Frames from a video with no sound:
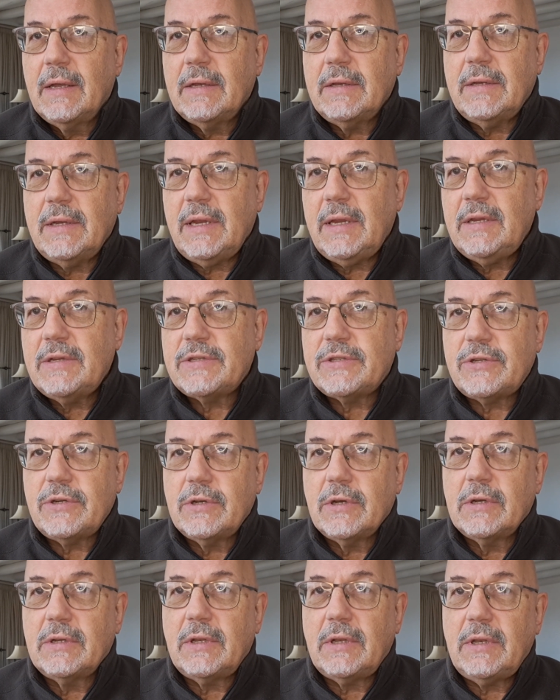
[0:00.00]
Die
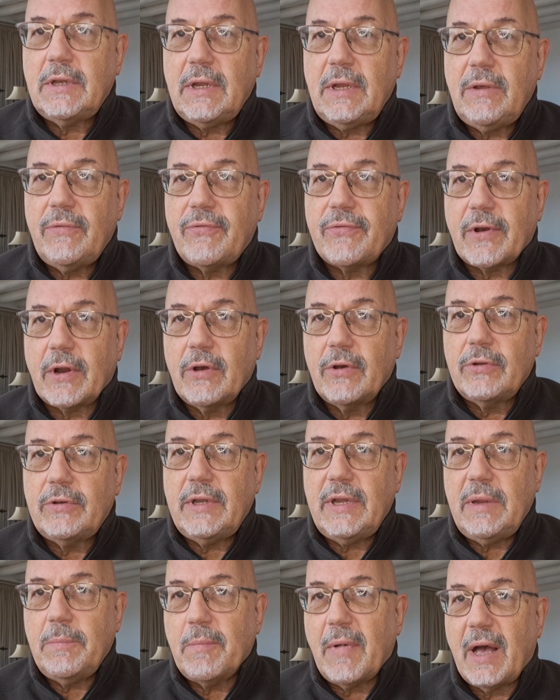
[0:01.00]
seun, die Frau,
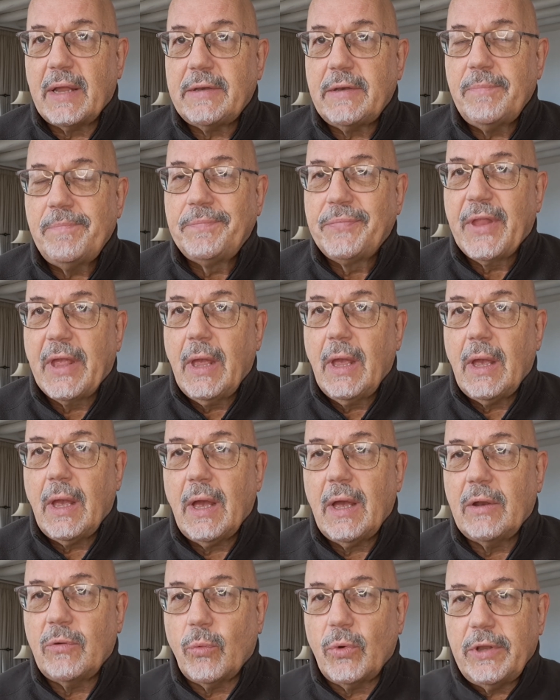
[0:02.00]
die Mann.
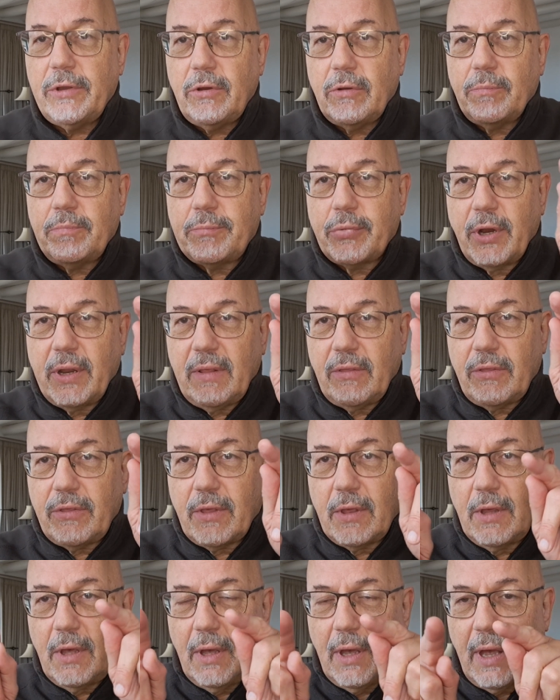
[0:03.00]
And when you bring
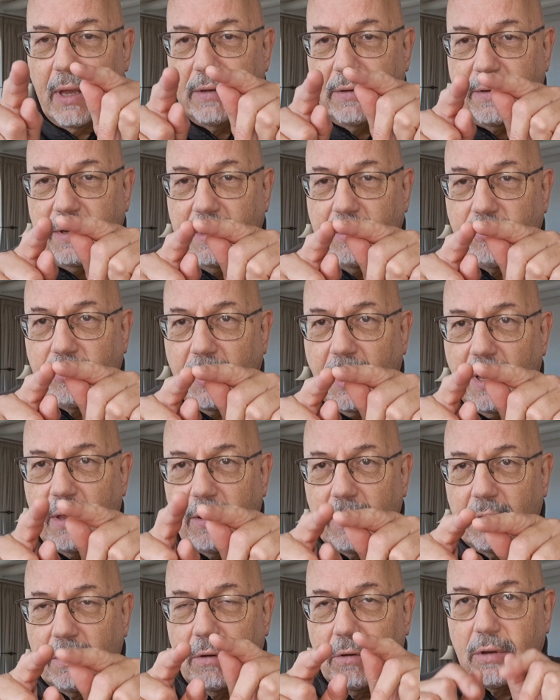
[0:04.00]
the and die
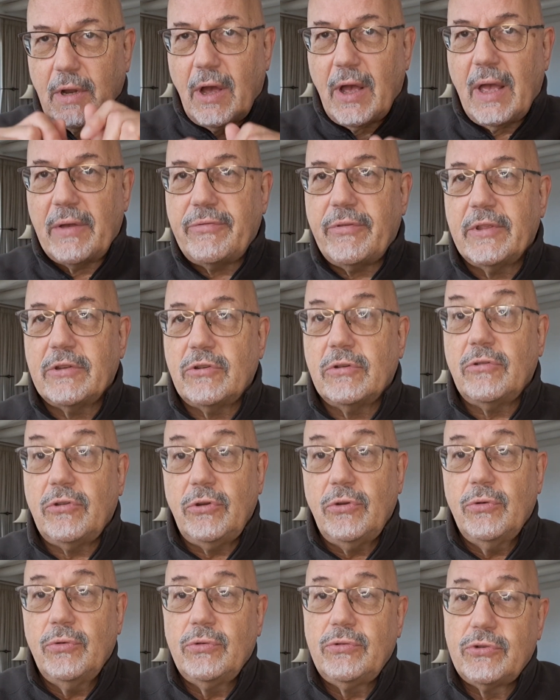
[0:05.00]
together, you now have the
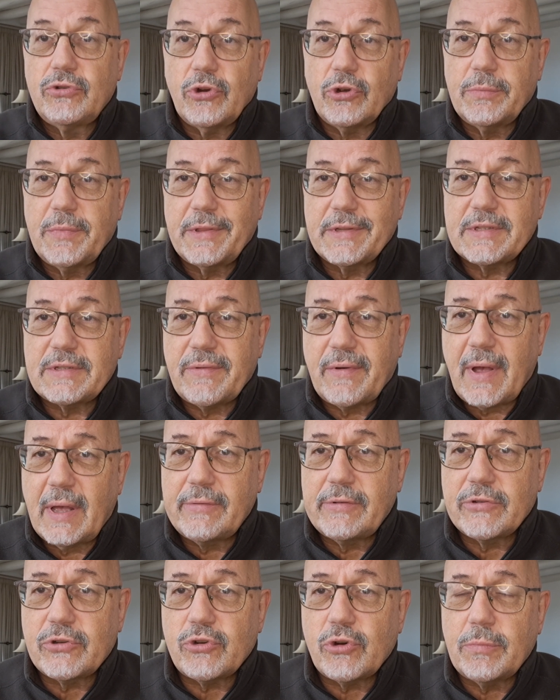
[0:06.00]
new German, the
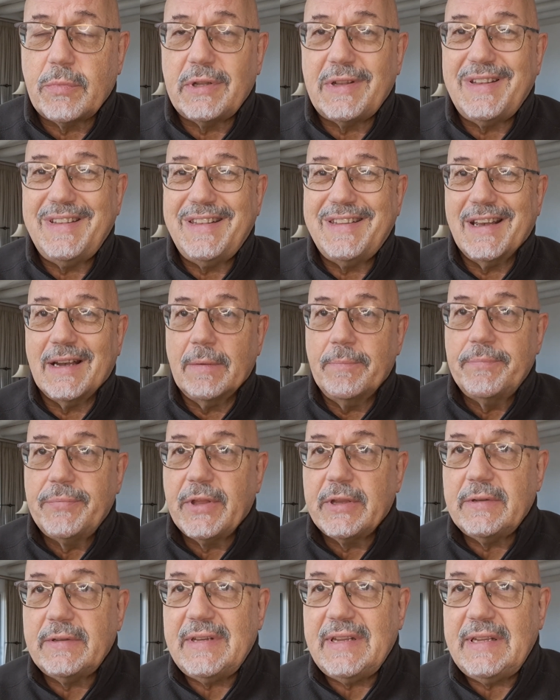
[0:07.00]
survival German, de,
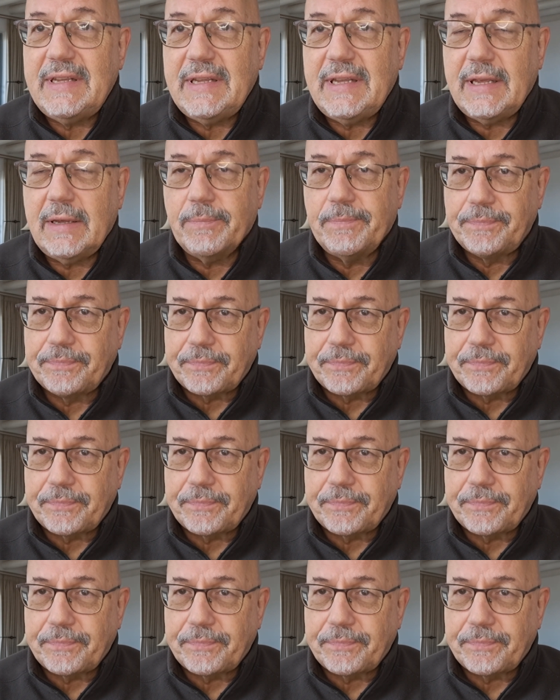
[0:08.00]
die.